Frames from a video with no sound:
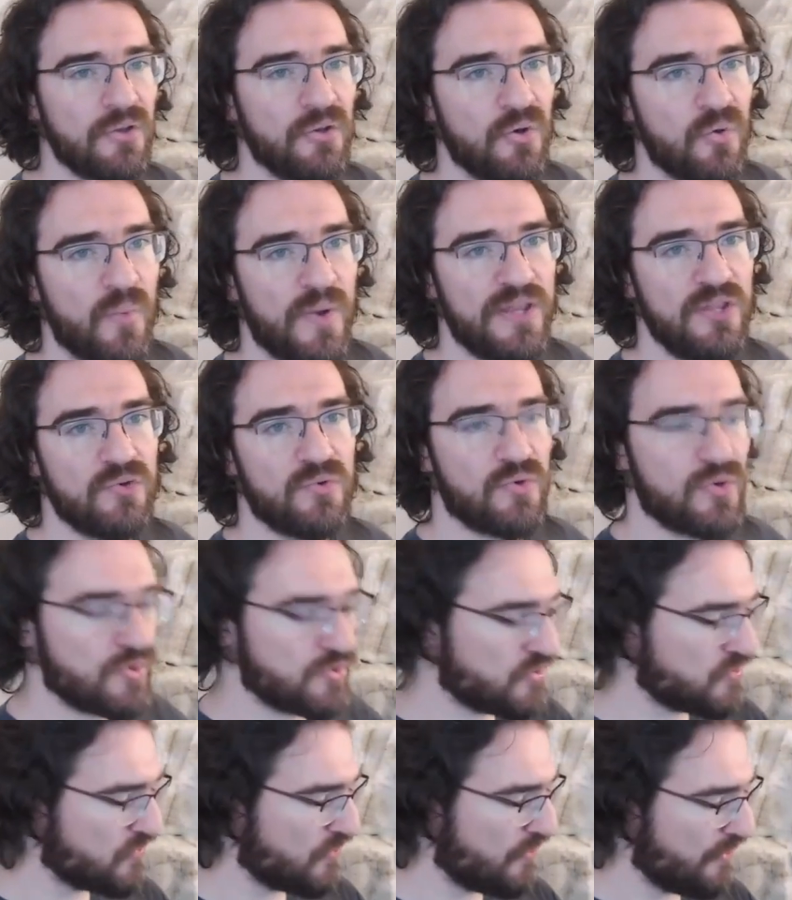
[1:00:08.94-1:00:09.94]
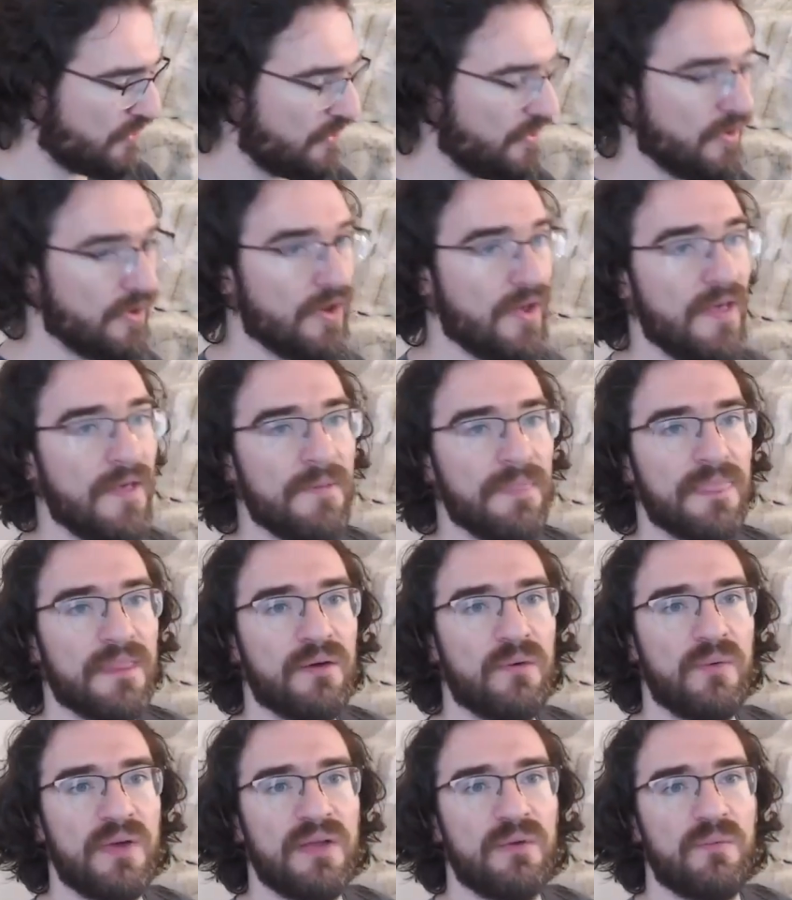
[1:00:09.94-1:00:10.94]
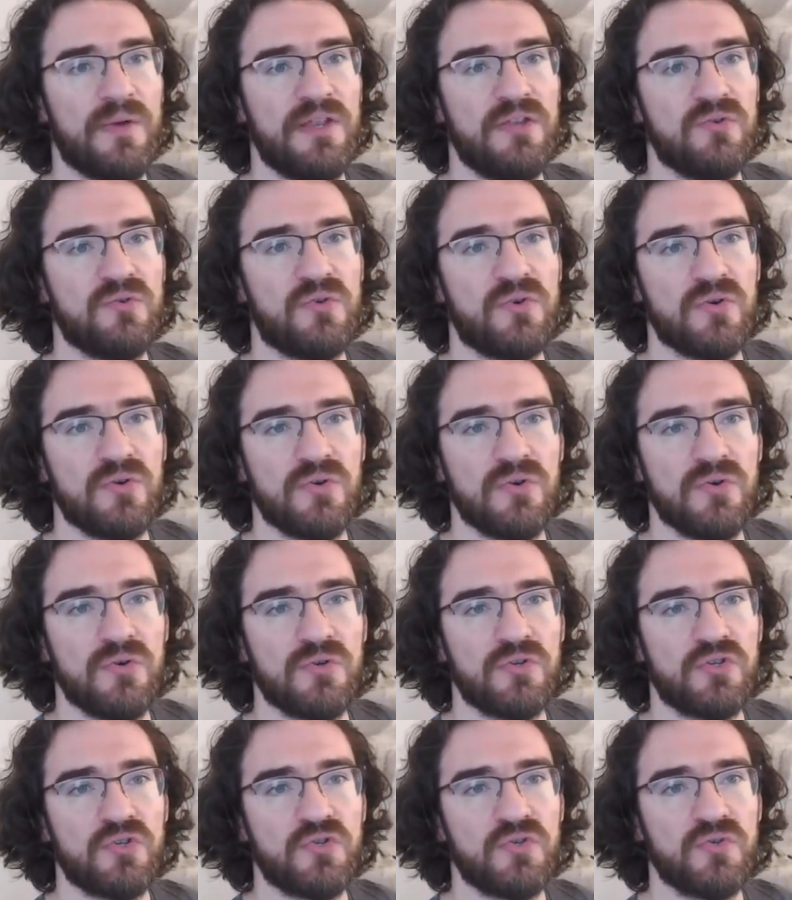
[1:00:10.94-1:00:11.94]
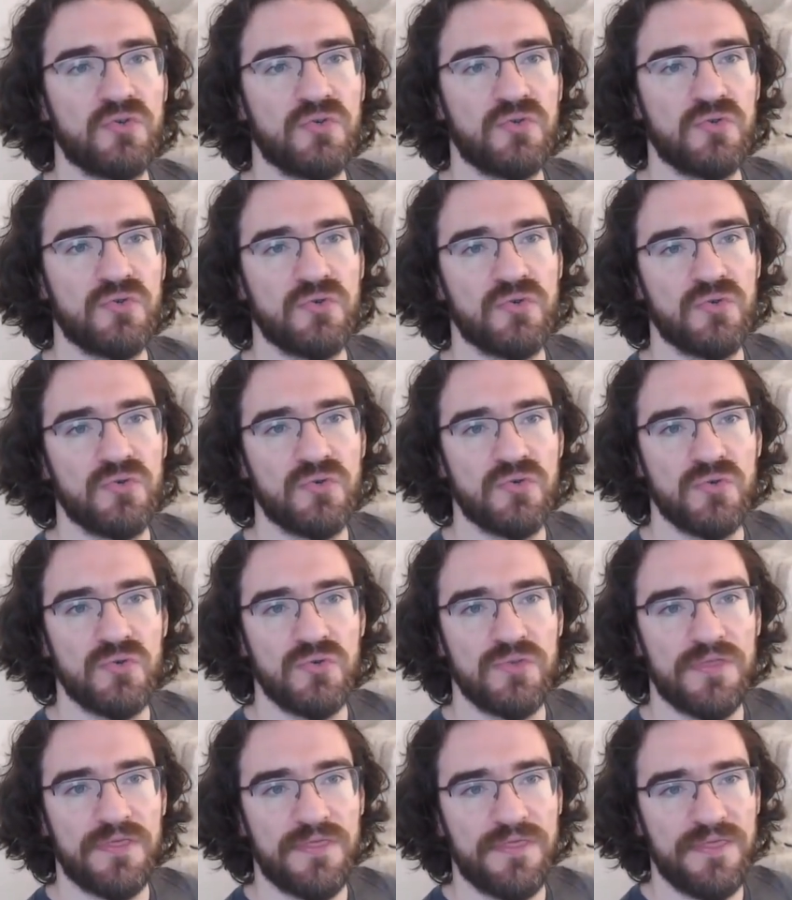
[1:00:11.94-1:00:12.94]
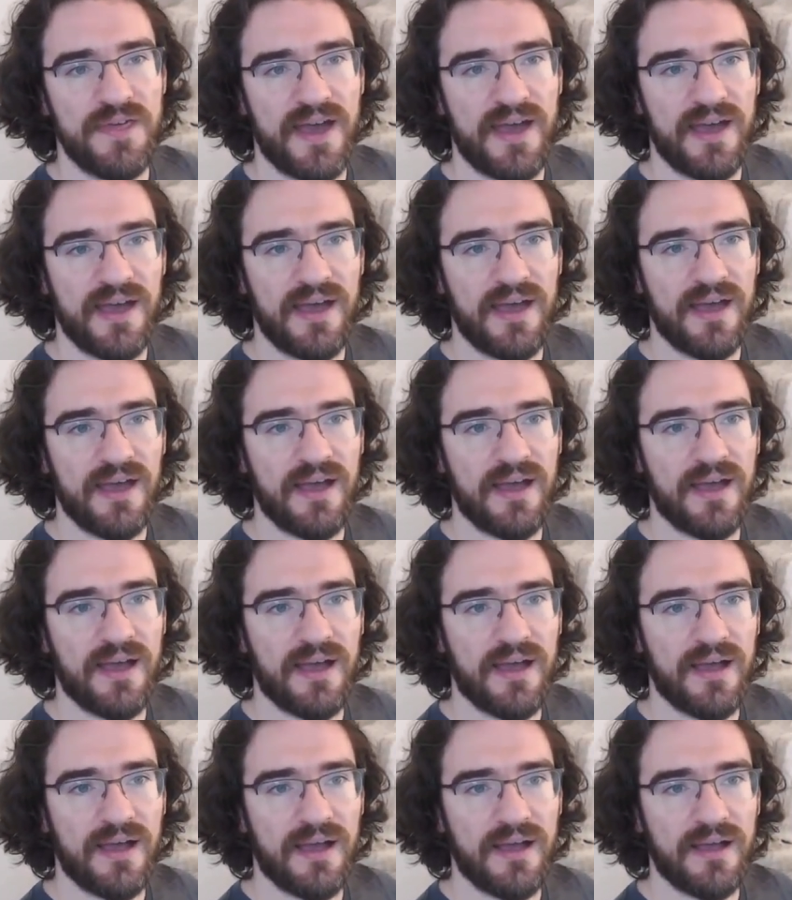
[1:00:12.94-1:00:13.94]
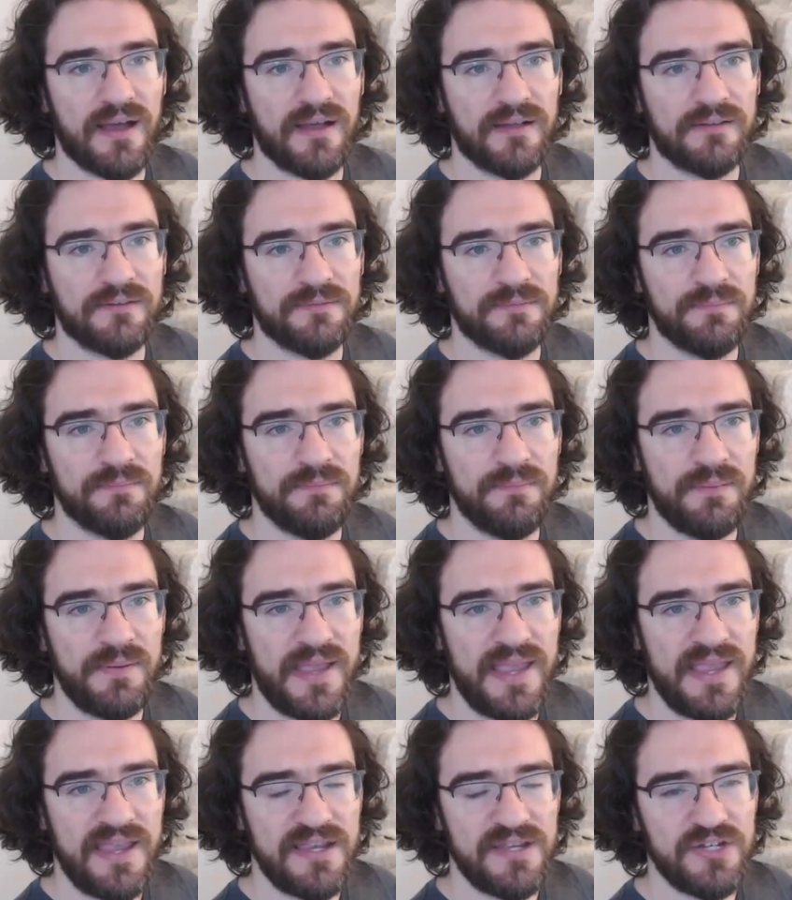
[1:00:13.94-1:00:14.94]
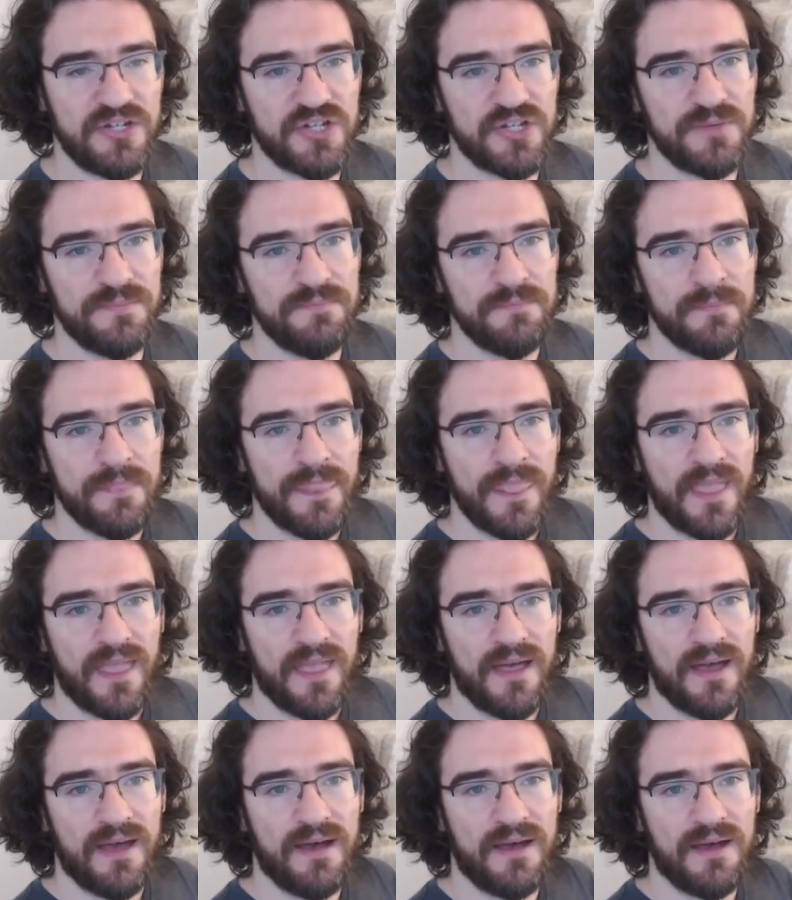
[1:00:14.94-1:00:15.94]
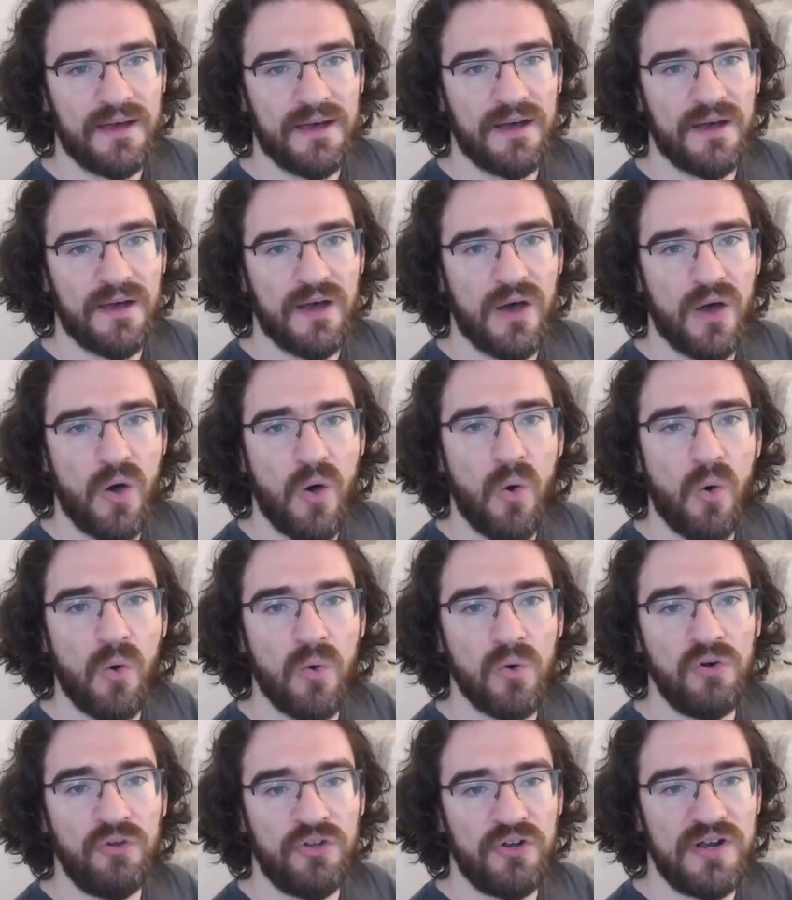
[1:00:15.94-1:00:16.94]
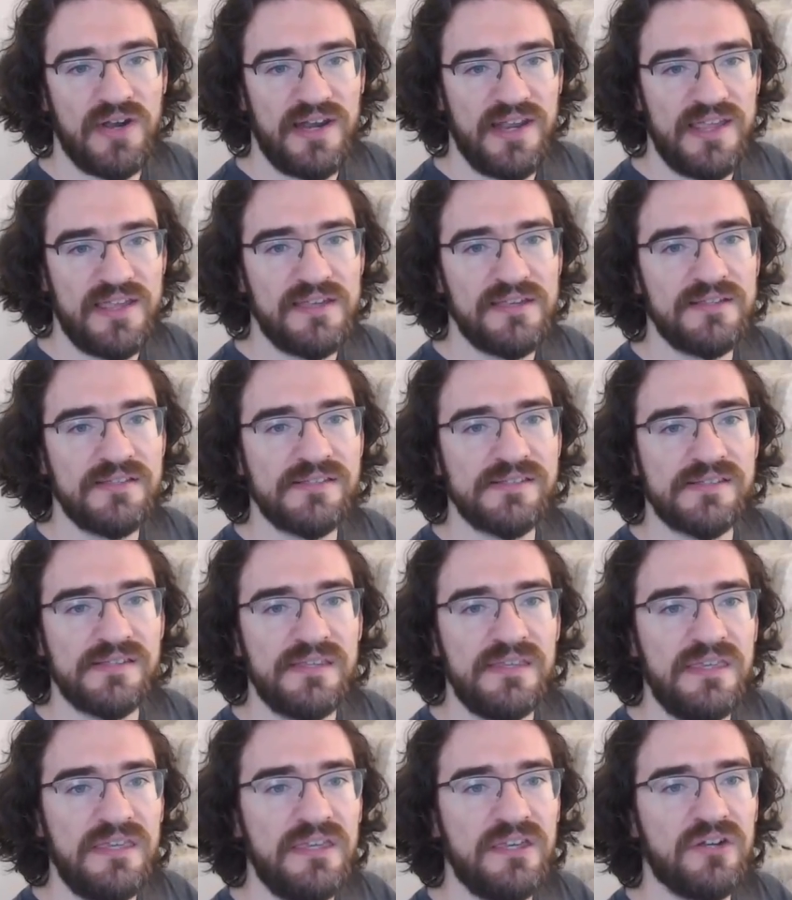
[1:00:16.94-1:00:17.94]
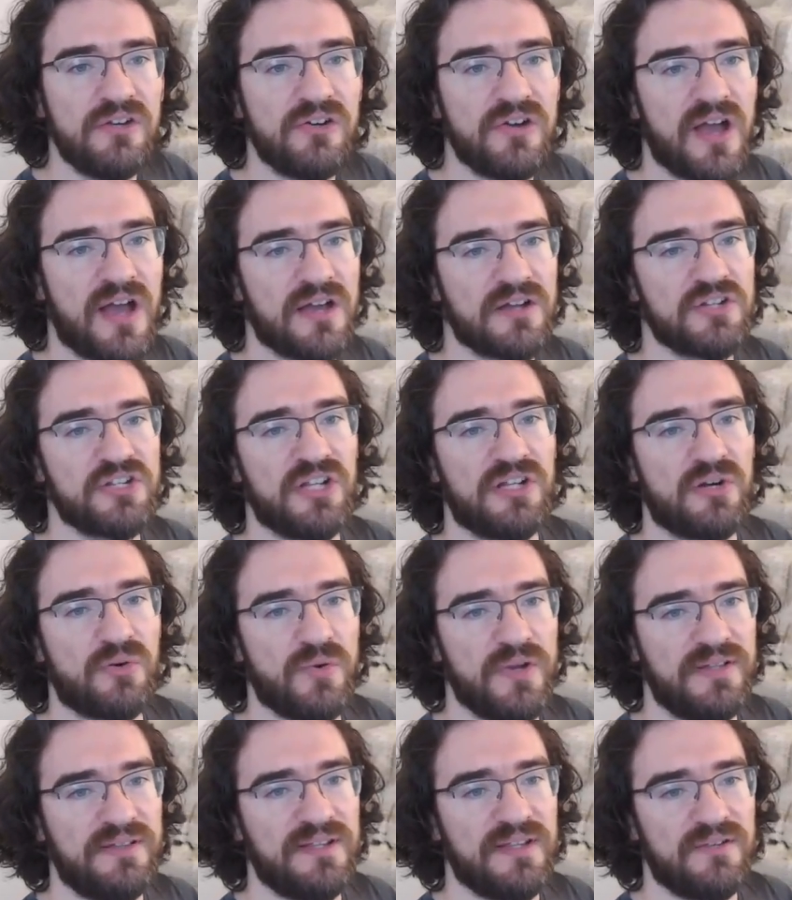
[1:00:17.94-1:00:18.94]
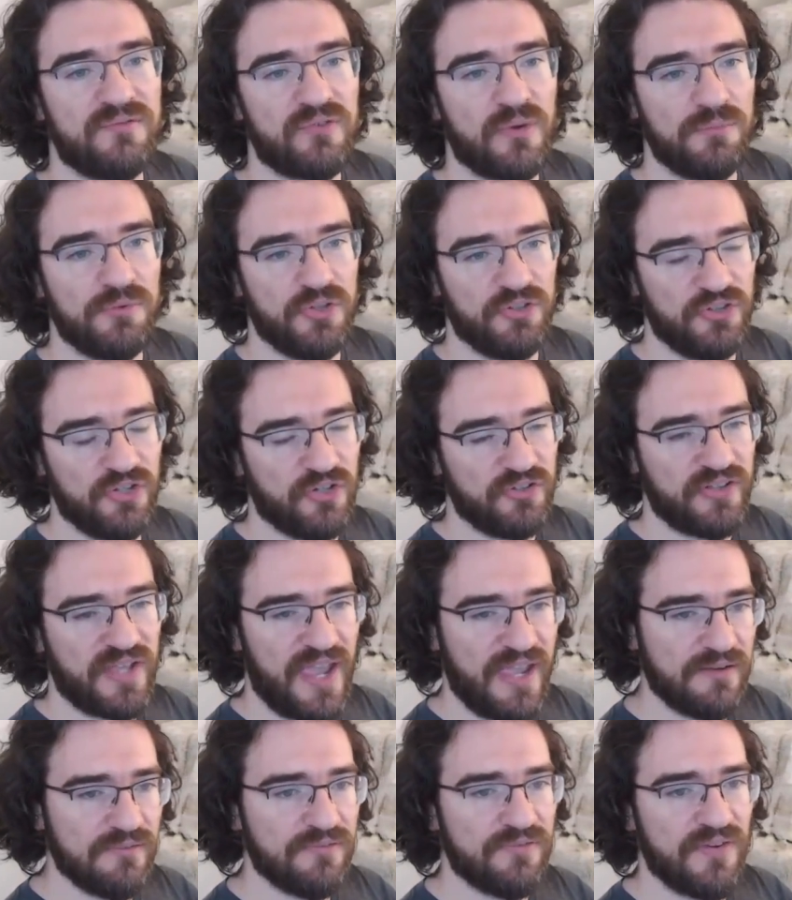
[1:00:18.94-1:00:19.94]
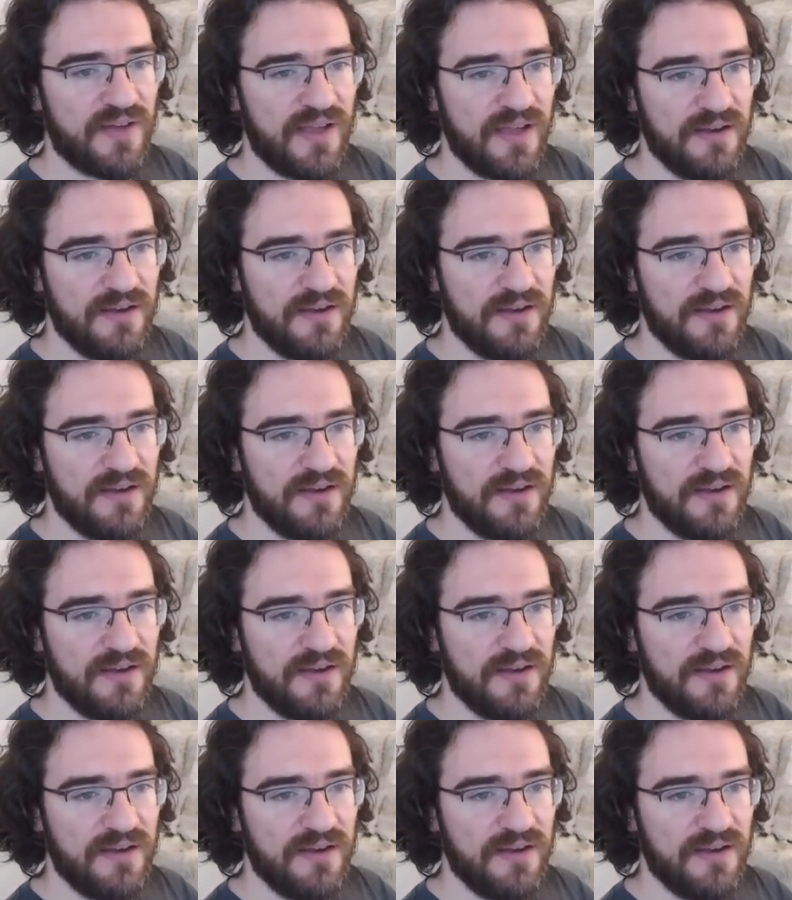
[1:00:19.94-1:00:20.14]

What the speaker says: you go to the when you go to that page, all the links here are generated from the .env file.